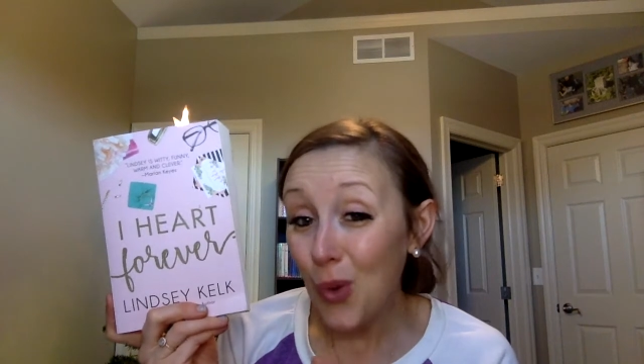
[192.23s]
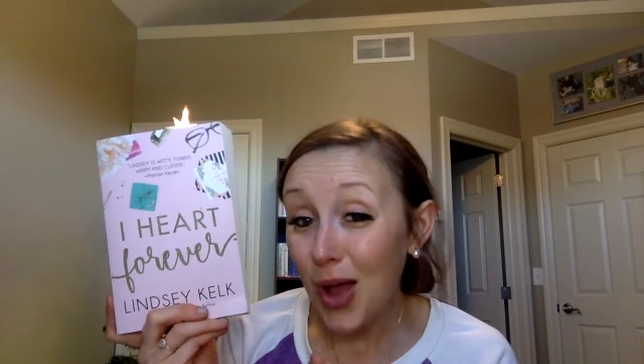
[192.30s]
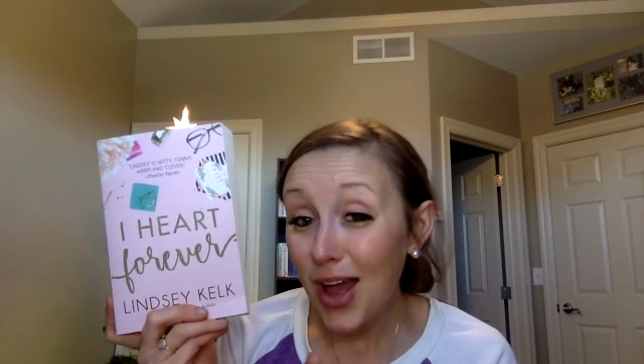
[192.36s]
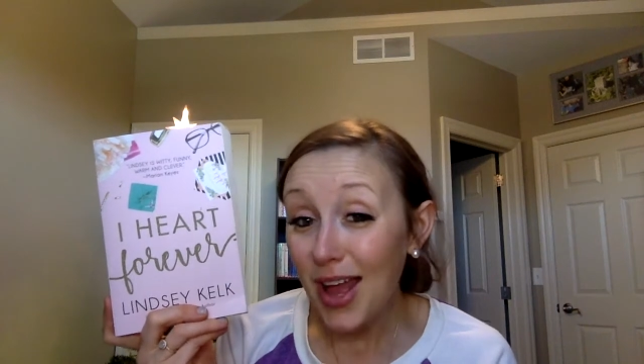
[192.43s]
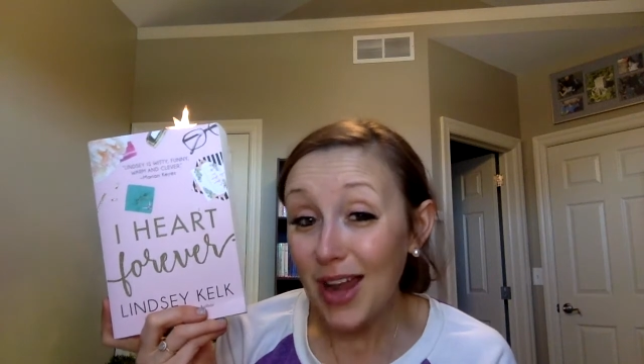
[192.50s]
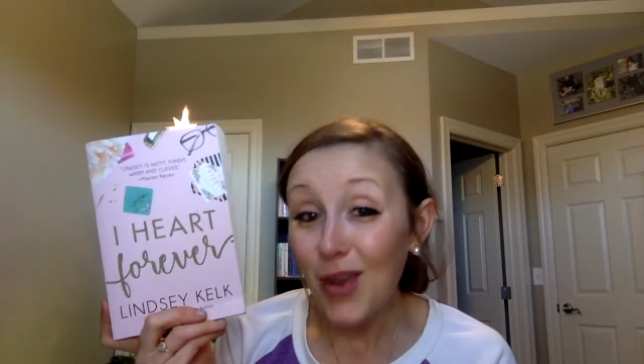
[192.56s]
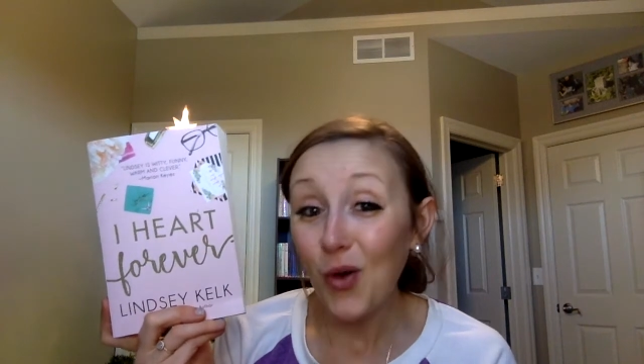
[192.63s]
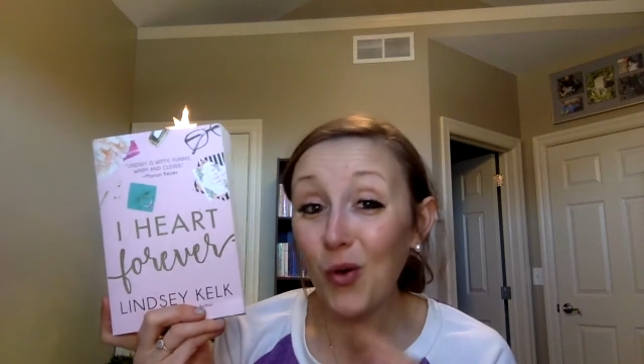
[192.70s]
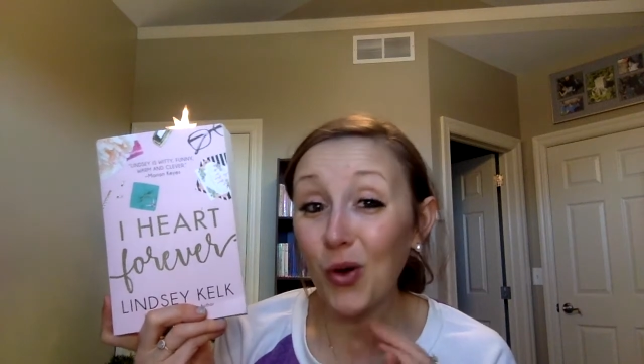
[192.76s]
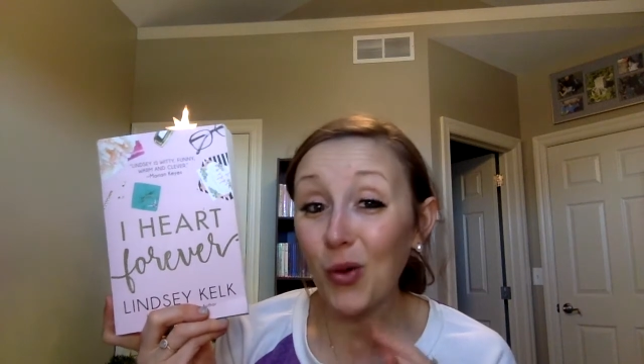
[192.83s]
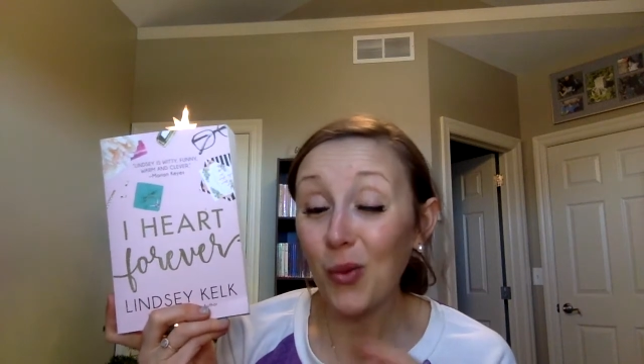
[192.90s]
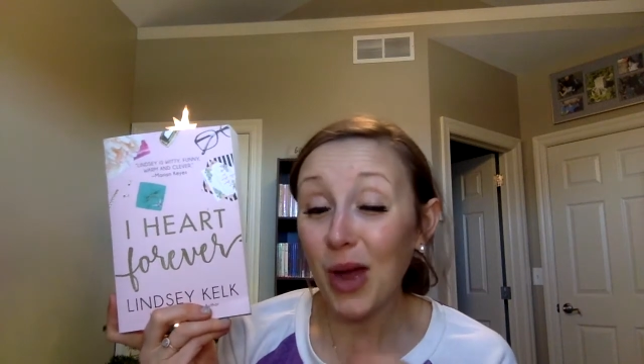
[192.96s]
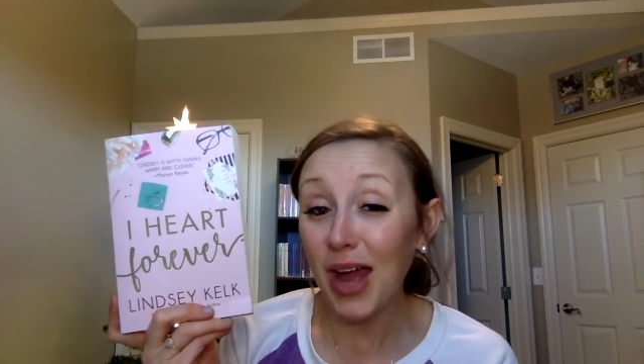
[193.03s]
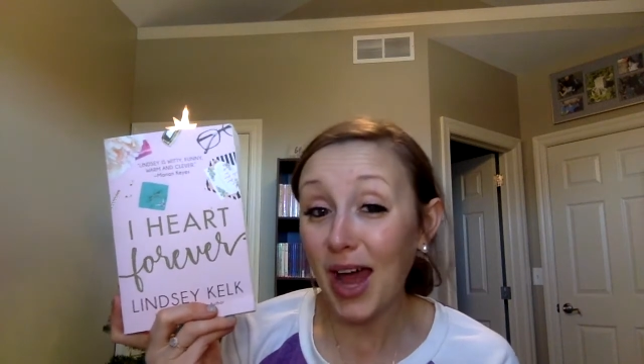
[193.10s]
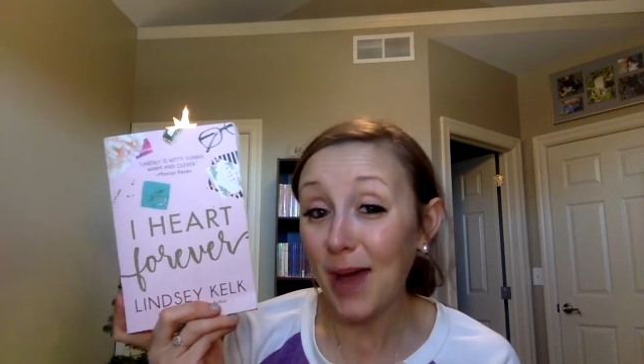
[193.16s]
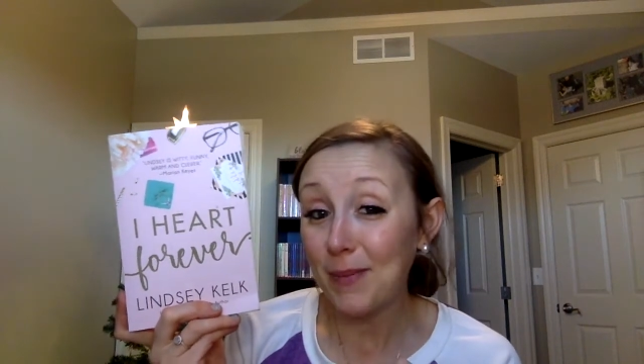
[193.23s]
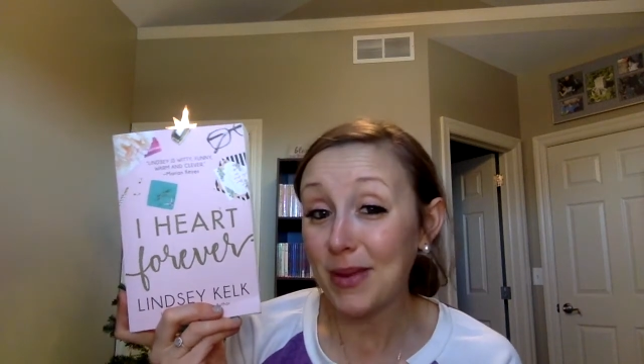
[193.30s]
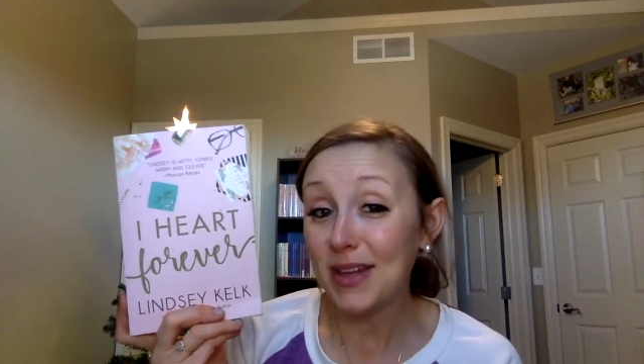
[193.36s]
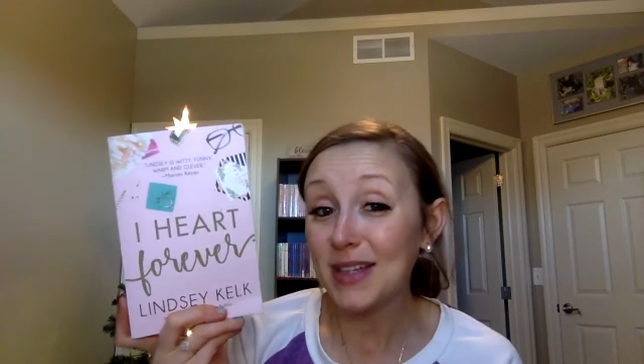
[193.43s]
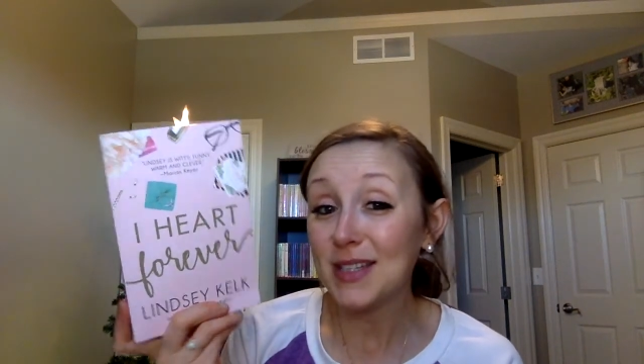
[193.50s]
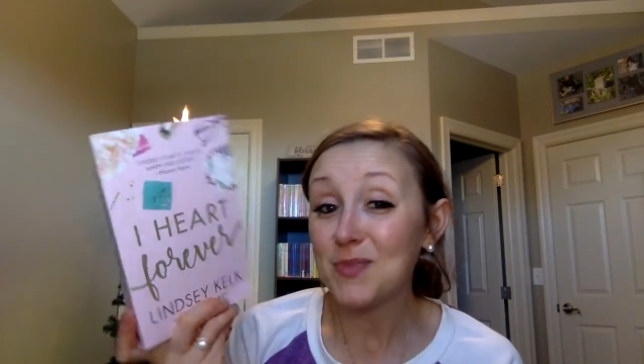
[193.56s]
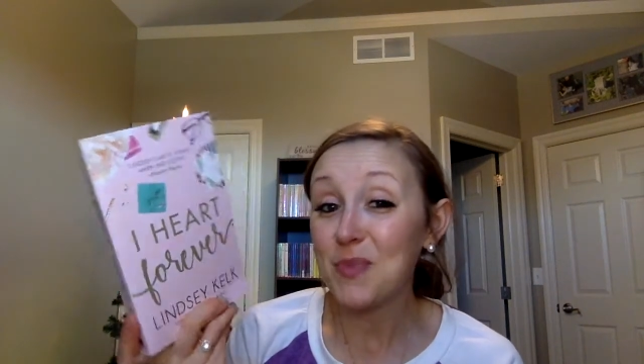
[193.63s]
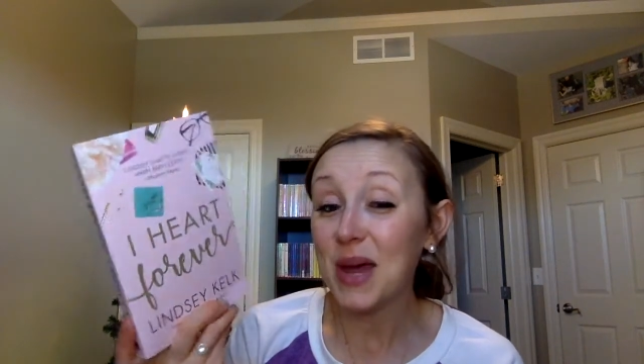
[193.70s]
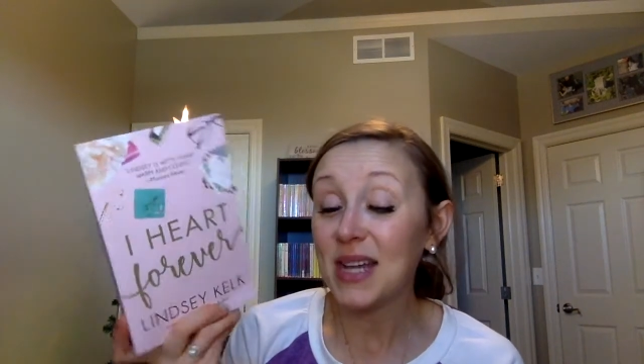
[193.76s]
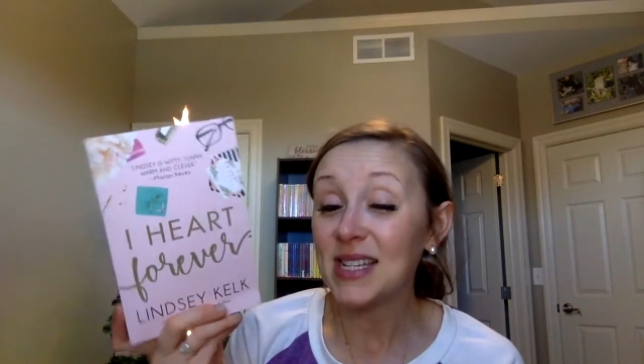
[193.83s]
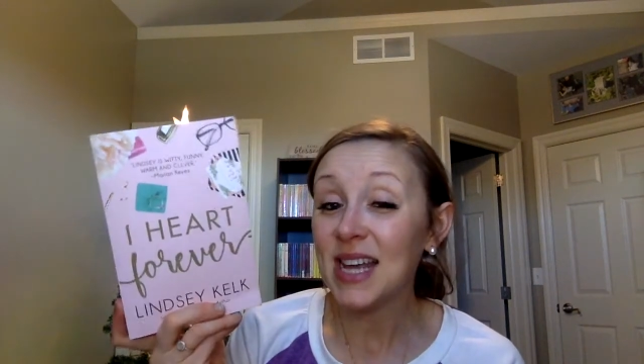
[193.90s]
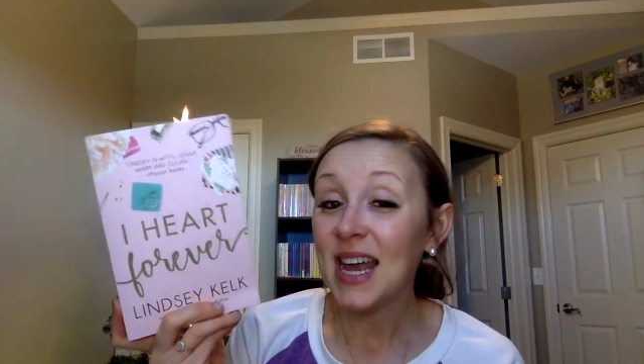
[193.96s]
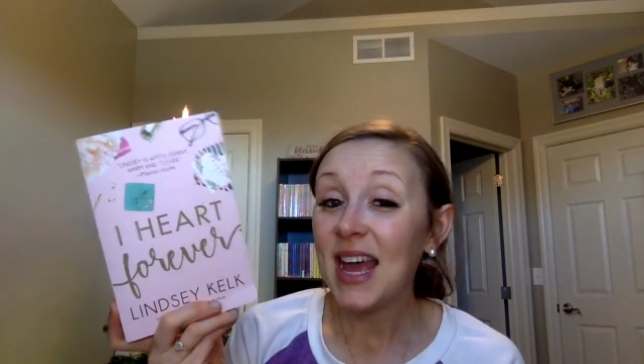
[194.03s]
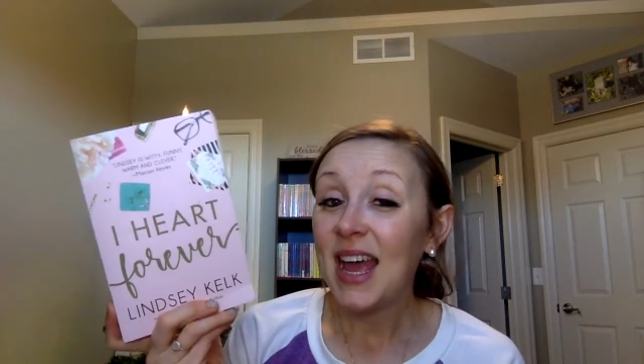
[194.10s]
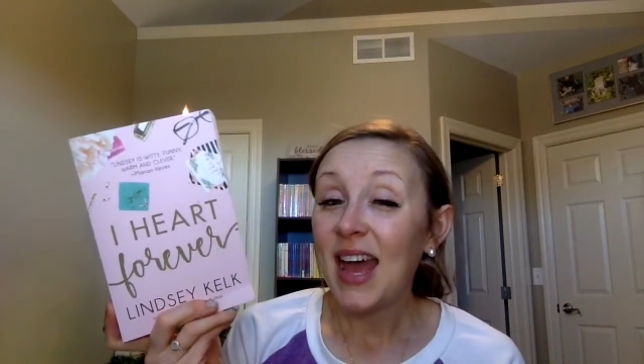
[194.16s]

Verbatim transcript: one or what happens, but